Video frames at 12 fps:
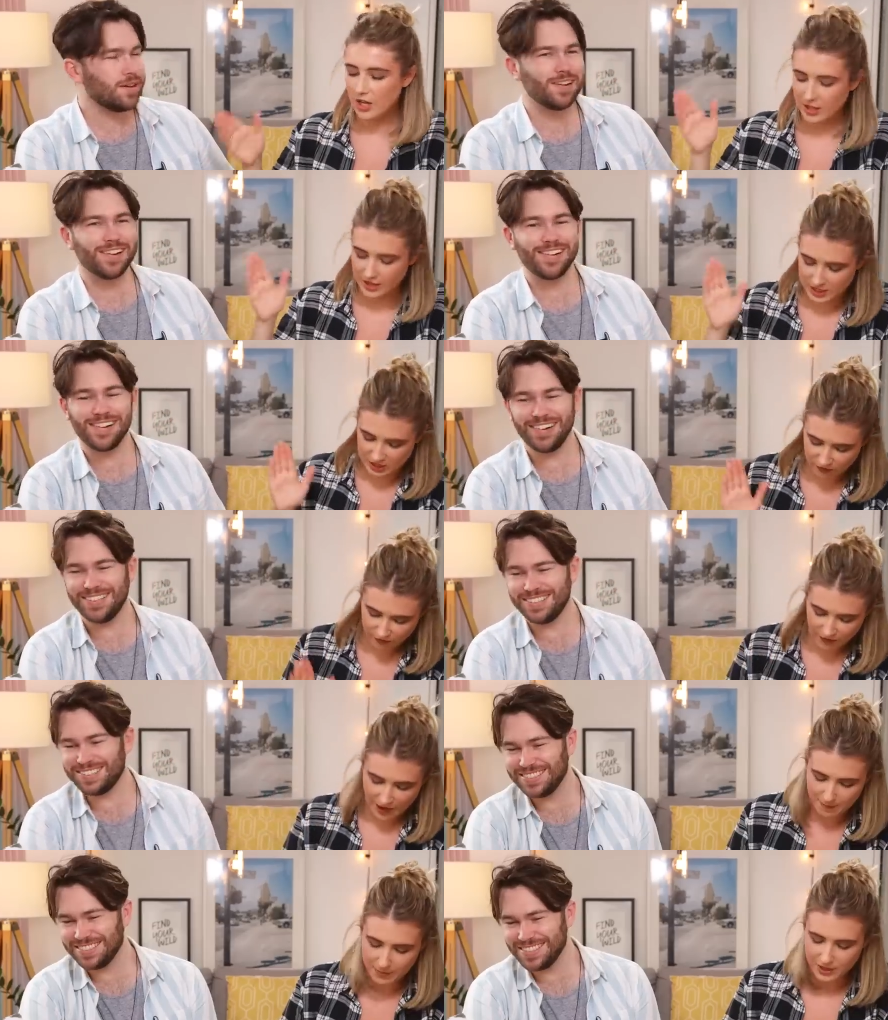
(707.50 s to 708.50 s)
Speaker 1: this is
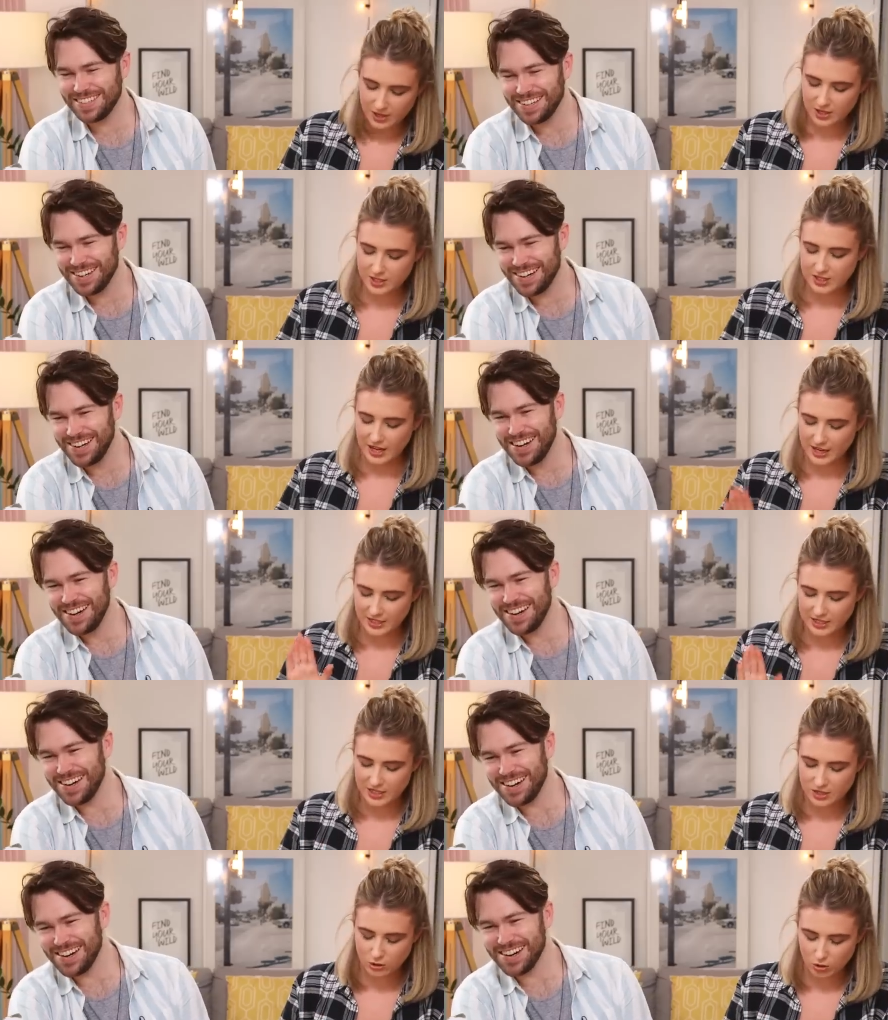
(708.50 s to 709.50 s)
fabulous and it
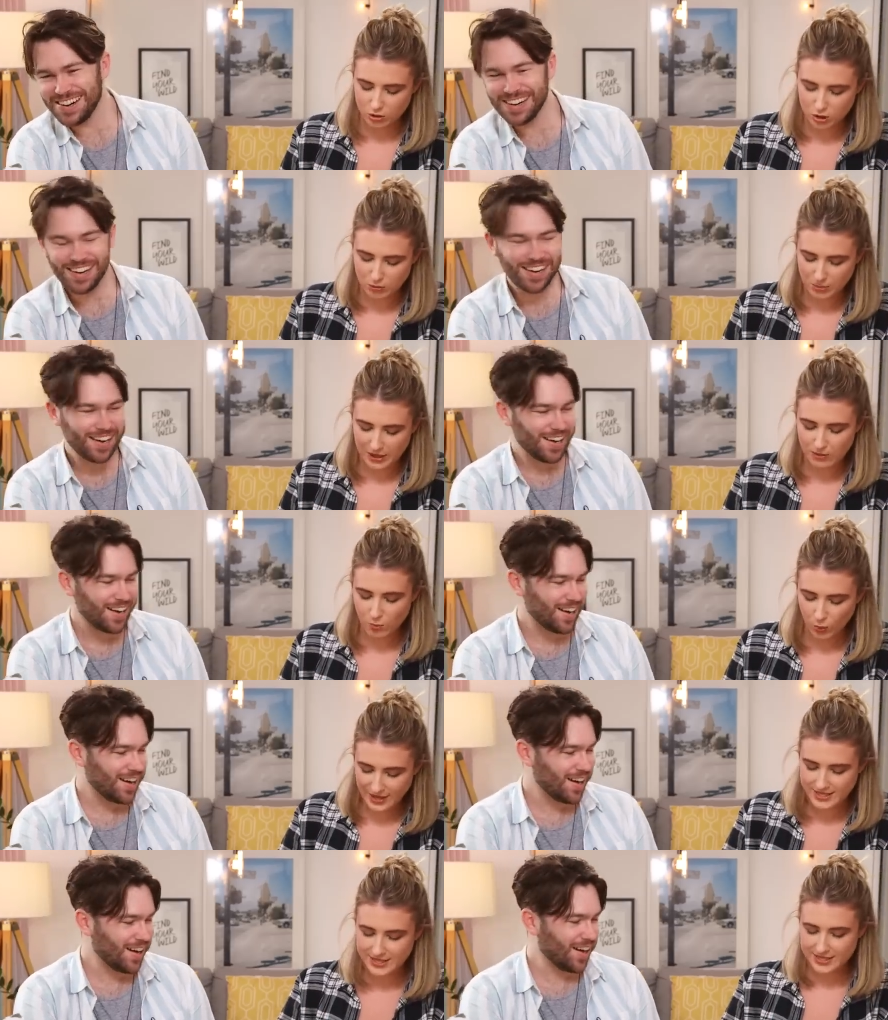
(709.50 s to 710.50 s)
is not to be
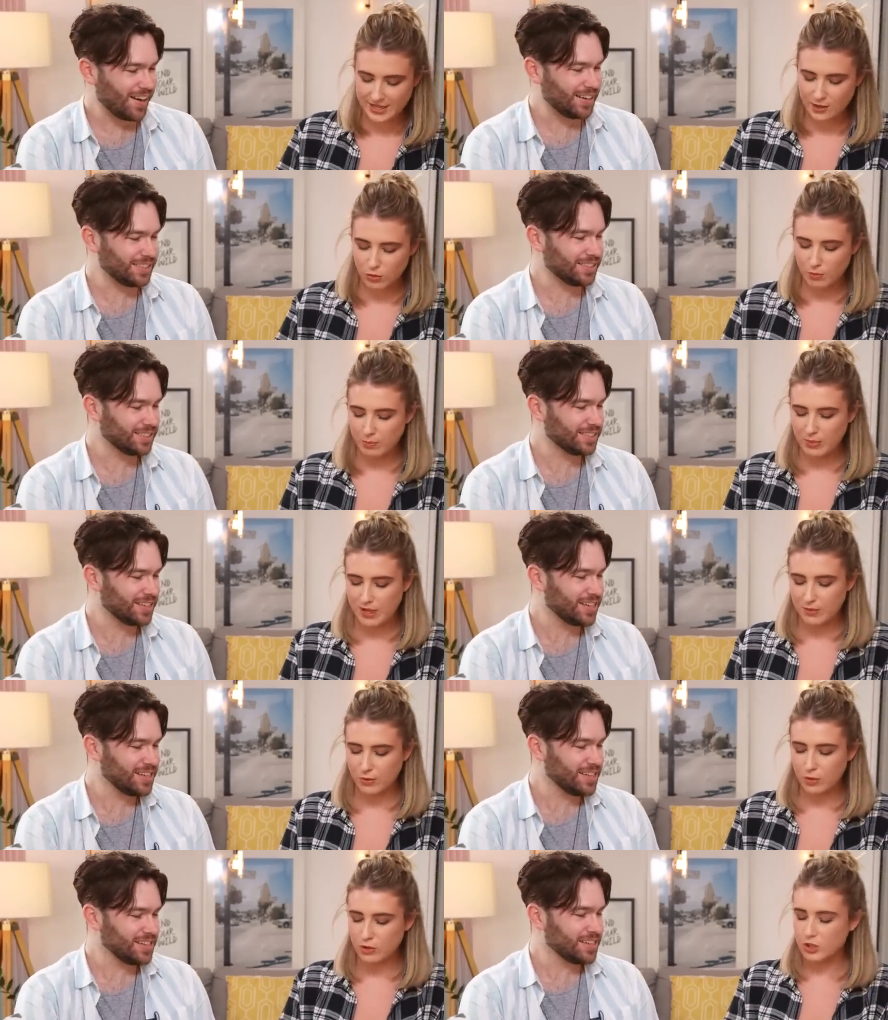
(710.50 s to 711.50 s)
wasted on people who